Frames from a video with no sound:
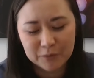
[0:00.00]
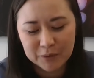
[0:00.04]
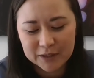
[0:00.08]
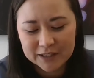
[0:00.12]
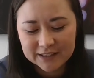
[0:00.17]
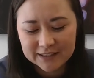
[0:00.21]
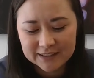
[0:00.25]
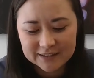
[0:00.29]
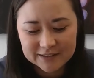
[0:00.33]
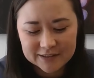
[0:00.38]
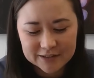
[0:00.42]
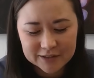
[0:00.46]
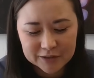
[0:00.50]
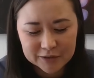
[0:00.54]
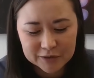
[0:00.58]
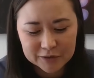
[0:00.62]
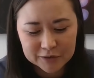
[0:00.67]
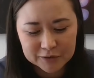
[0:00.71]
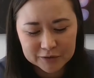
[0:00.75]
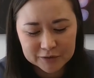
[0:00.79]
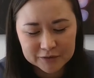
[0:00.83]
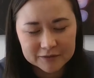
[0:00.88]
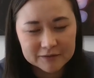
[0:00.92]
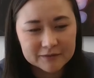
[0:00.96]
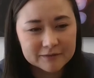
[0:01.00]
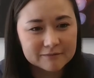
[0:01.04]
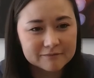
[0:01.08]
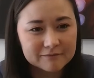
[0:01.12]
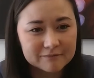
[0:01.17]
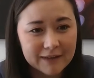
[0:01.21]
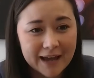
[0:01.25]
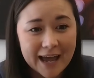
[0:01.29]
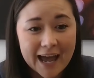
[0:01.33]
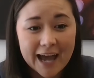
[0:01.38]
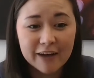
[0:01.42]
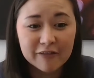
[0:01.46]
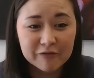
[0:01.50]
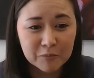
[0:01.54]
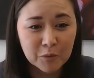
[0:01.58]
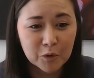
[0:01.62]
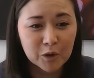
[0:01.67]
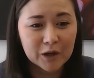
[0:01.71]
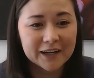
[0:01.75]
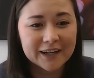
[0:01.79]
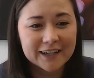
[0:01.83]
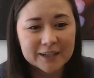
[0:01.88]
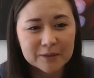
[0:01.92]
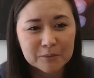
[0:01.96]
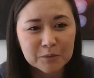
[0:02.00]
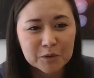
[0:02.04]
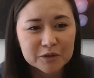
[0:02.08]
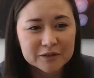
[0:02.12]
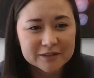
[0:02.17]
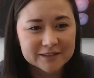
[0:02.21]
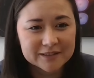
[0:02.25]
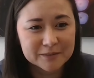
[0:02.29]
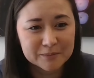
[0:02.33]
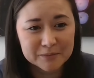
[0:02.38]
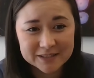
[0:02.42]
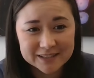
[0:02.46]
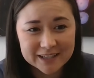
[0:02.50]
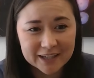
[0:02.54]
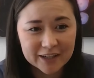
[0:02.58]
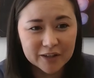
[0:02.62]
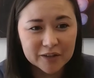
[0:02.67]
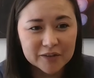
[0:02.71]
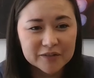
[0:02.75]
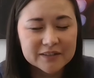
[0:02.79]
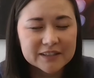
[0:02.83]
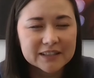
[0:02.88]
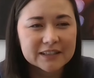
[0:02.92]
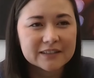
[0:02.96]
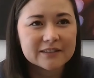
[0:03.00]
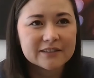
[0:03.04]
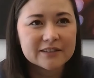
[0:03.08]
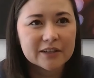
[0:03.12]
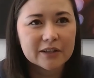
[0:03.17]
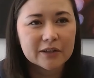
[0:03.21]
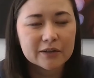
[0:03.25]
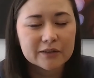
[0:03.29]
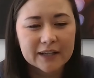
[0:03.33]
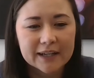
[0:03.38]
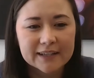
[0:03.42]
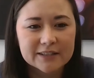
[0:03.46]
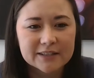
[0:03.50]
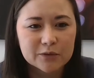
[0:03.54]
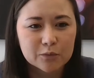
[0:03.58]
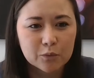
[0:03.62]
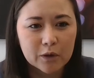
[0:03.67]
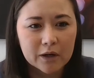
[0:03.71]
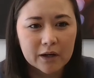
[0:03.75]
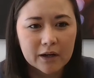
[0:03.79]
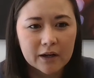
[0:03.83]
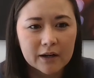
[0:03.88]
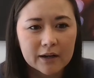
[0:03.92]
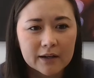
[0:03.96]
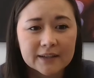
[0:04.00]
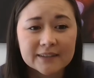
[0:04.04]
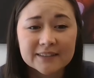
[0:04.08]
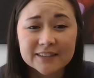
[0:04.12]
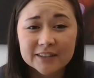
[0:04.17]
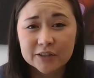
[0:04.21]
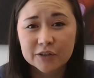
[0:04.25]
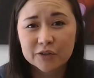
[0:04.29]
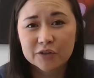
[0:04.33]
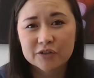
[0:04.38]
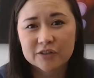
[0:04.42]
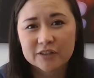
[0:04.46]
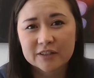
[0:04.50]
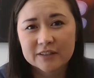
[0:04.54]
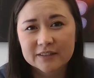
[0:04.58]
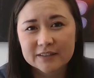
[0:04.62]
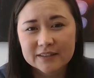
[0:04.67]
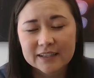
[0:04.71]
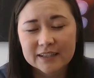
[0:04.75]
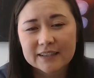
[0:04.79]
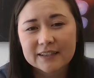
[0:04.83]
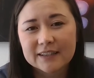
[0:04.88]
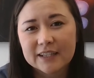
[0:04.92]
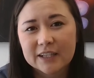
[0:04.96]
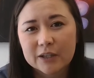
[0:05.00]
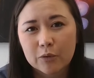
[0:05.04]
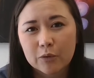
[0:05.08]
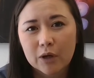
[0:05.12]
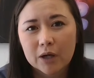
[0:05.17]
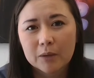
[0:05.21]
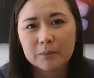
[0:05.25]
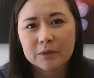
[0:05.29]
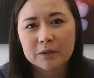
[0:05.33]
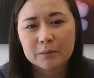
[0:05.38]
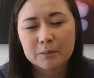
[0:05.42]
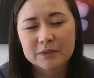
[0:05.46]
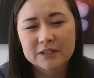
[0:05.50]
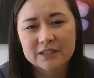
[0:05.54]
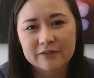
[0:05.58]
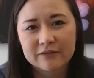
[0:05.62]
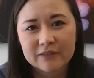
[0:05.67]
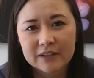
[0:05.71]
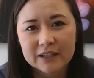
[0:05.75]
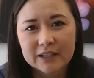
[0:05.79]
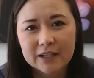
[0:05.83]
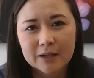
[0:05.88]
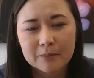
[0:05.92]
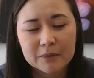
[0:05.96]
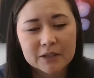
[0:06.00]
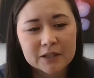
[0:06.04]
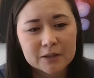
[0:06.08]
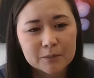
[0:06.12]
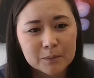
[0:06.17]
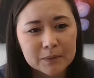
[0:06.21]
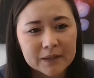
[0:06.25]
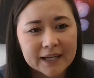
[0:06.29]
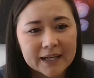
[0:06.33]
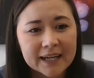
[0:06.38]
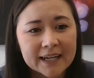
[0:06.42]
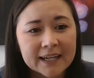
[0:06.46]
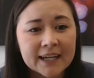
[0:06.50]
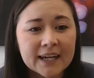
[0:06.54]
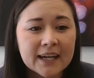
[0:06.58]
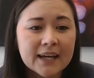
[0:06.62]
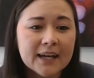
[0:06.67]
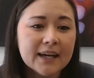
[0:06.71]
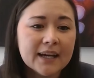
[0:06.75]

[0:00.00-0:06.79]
We need to have more animals themselves, and so that's where institutions like the Aquarium of the Pacific come into play.